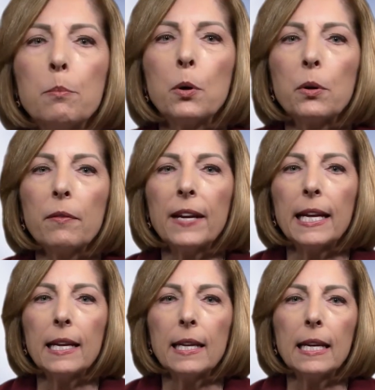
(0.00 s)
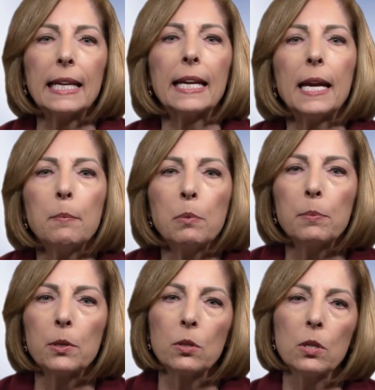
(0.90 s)
Motivated,
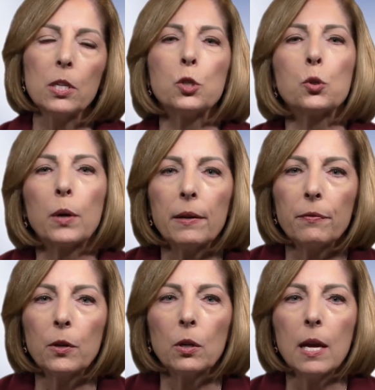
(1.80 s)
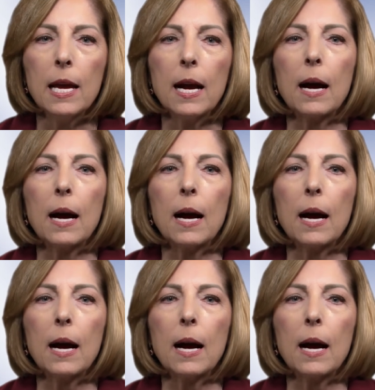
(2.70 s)
capable, joyful,